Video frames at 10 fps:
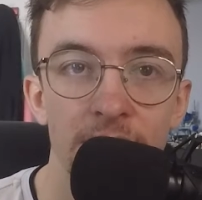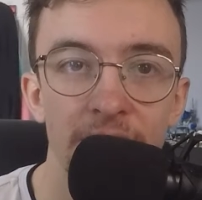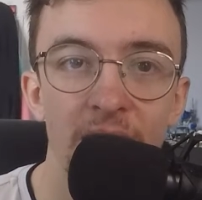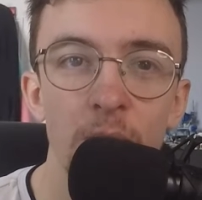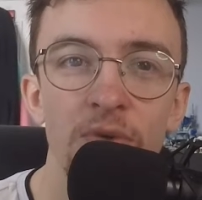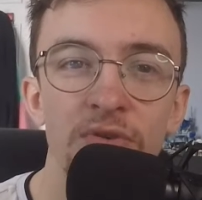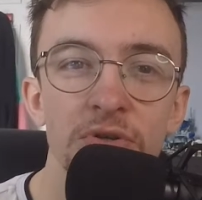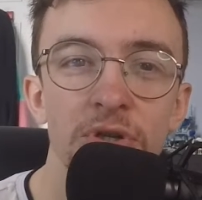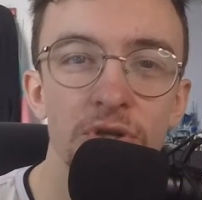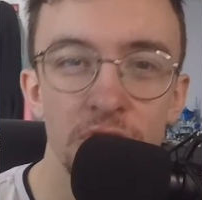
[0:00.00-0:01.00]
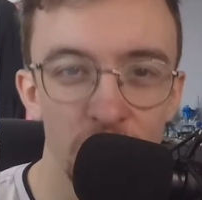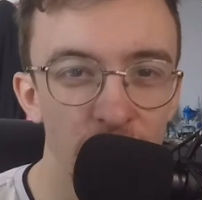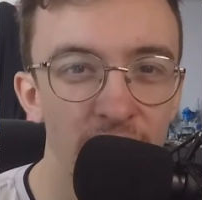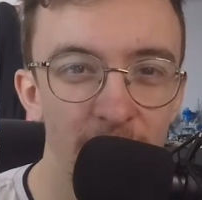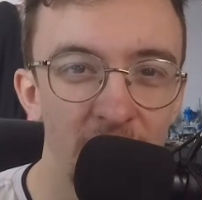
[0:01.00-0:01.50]
And now we move on to the
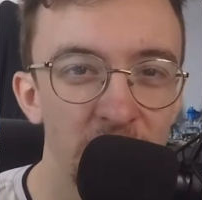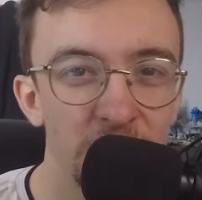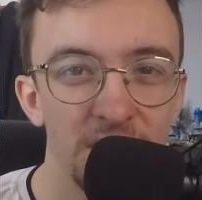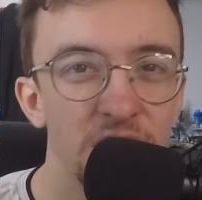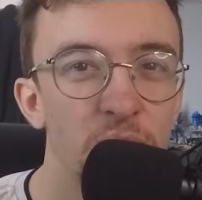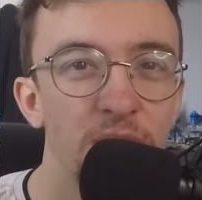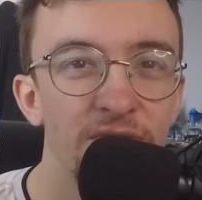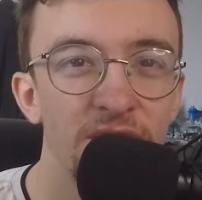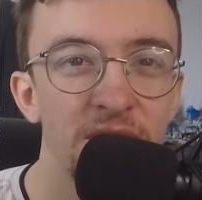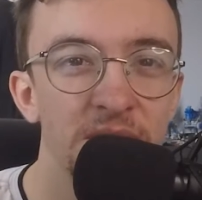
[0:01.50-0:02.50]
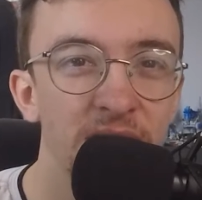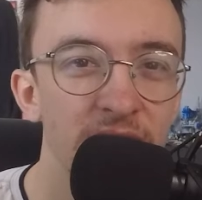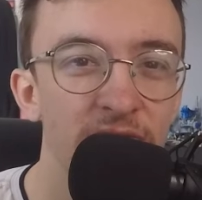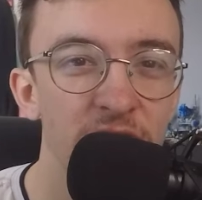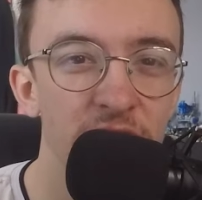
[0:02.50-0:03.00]
Sunday matches. There's 3 of these and they
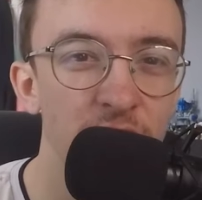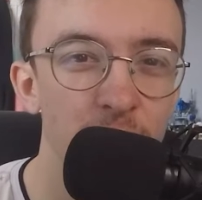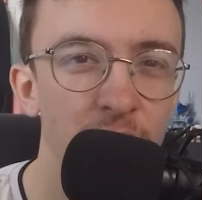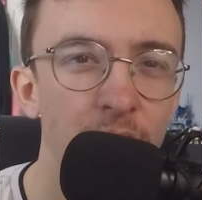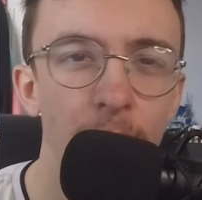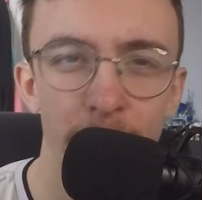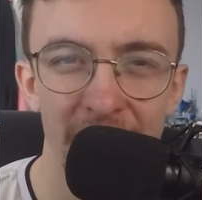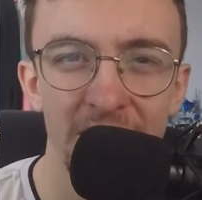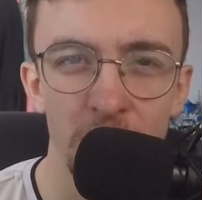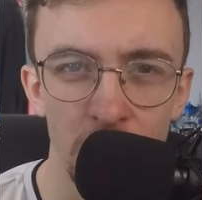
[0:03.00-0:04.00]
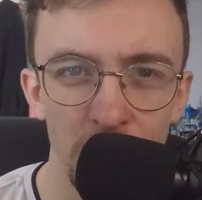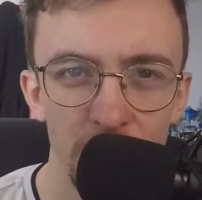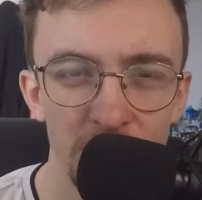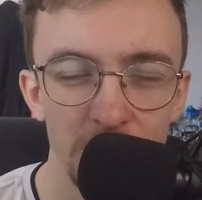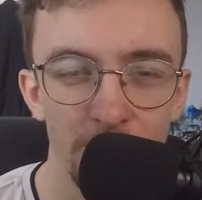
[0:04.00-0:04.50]
feature some big
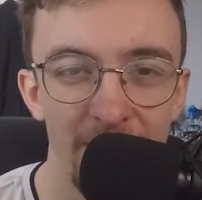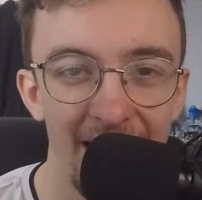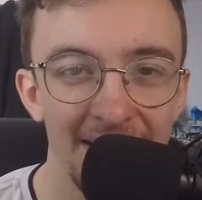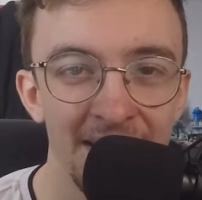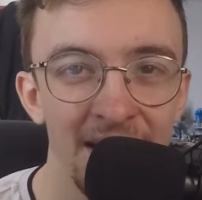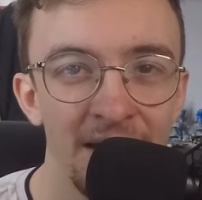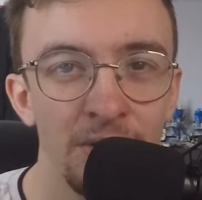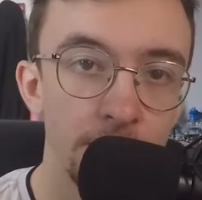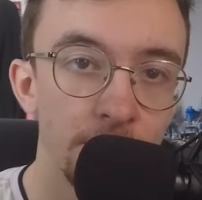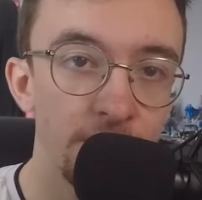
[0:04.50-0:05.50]
clubs battling it out.